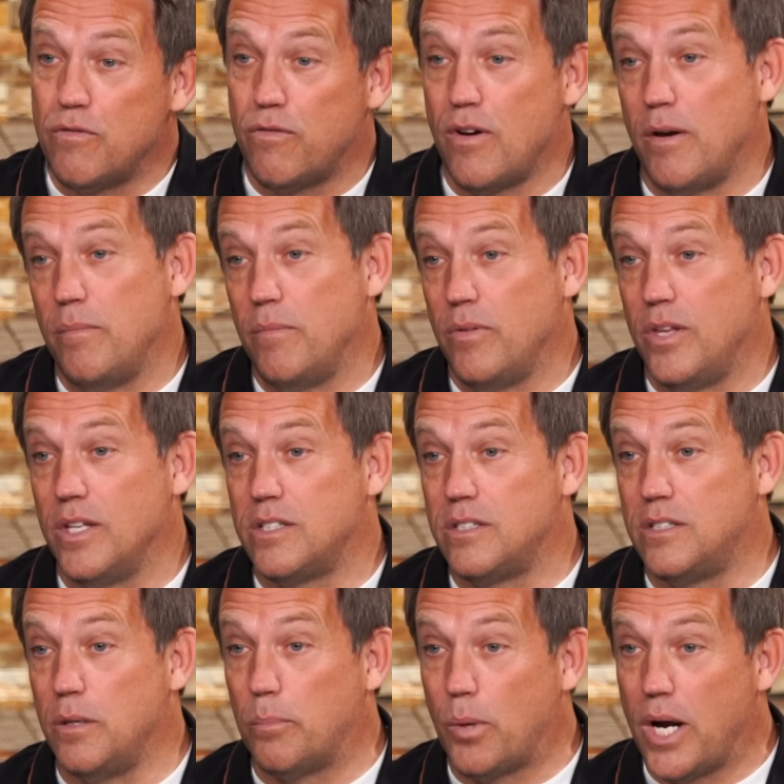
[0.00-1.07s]
from this
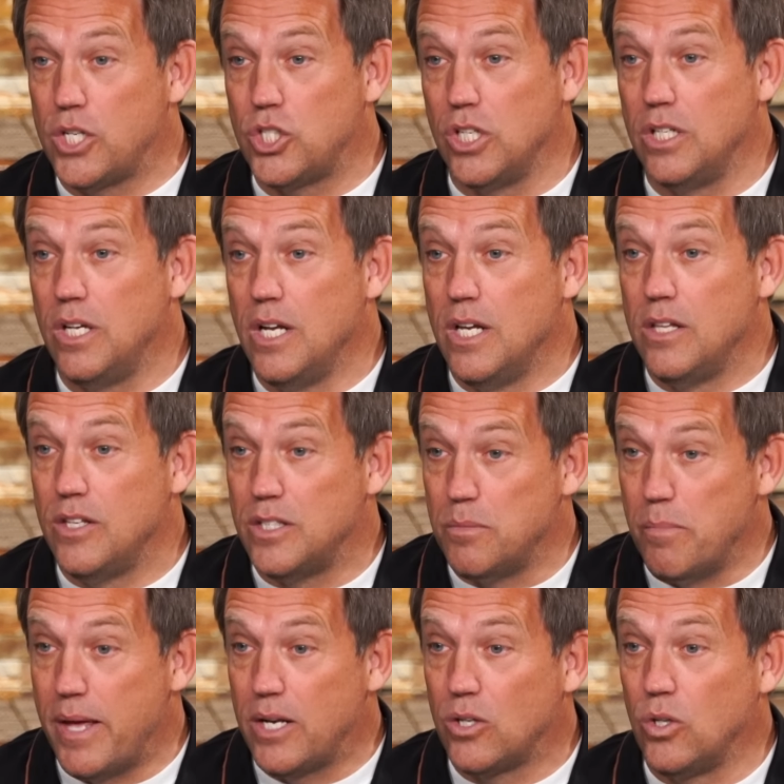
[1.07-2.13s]
depression, this
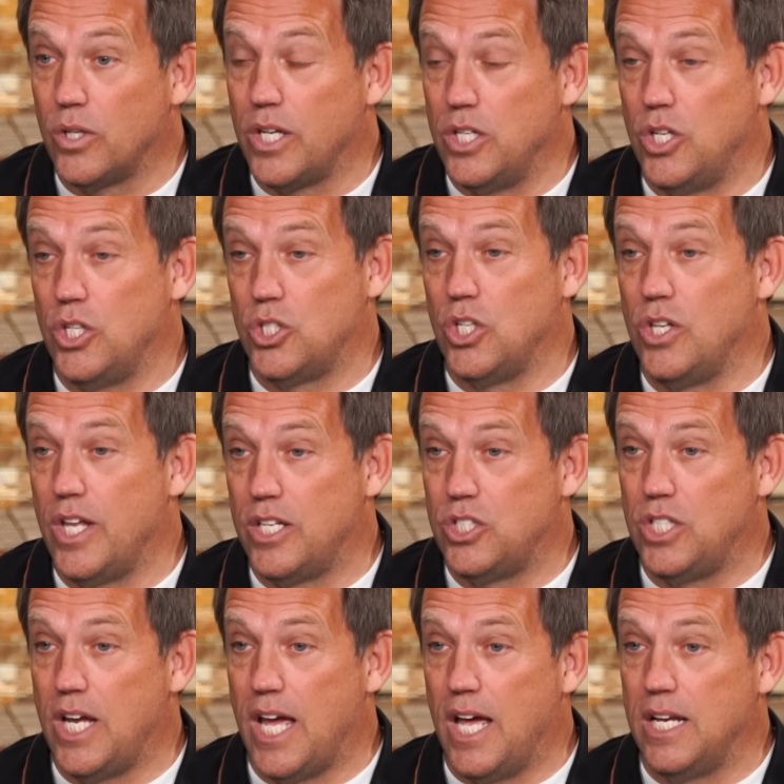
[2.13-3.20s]
medical condition that
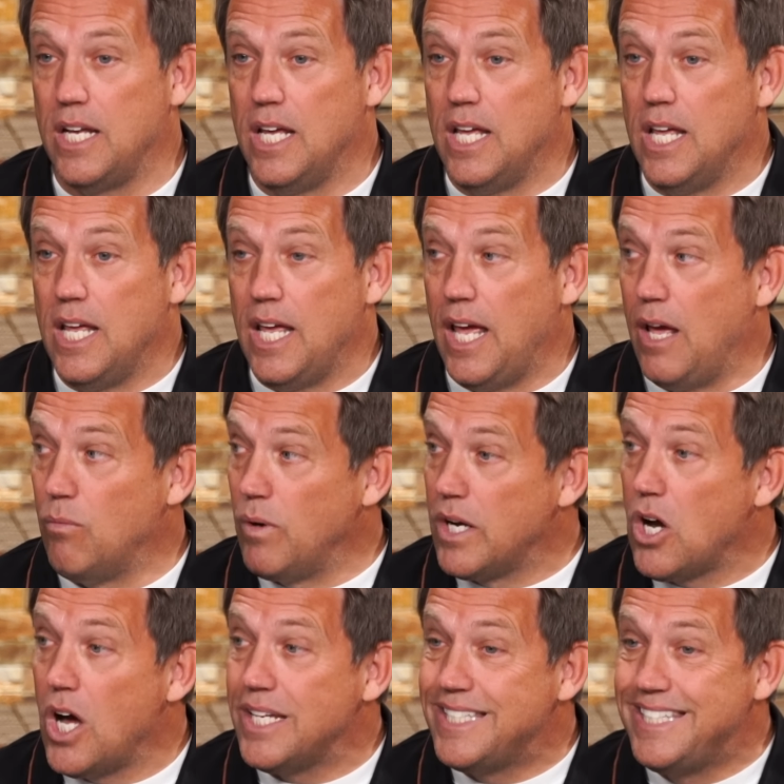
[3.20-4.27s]
she had. And when
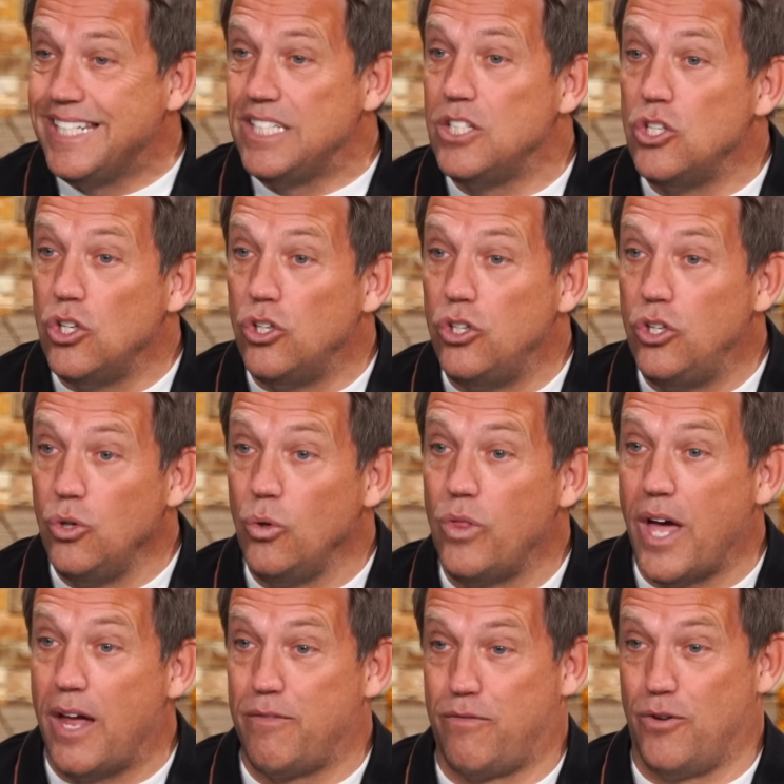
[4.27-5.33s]
God didn't do
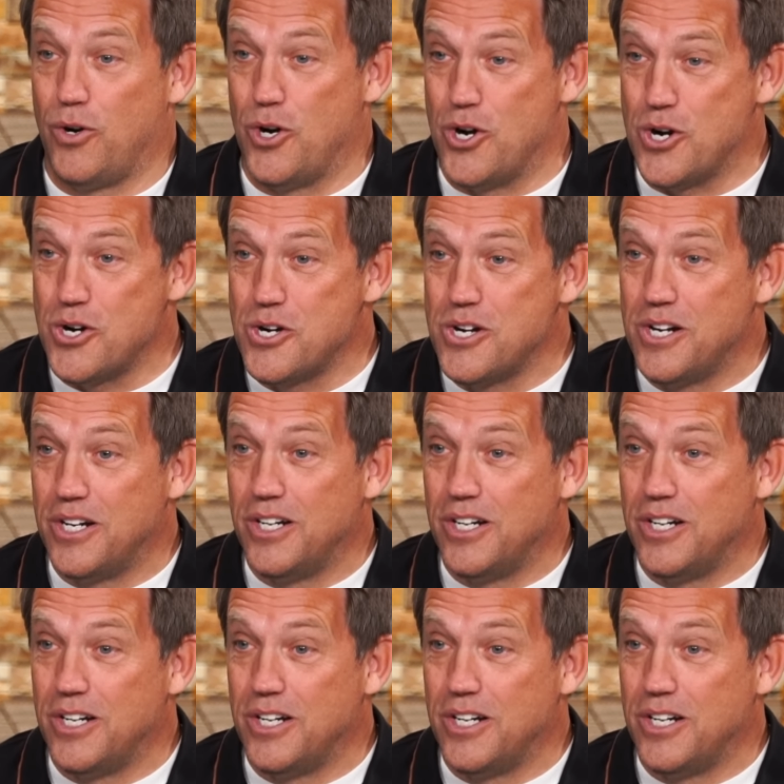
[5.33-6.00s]
that for her,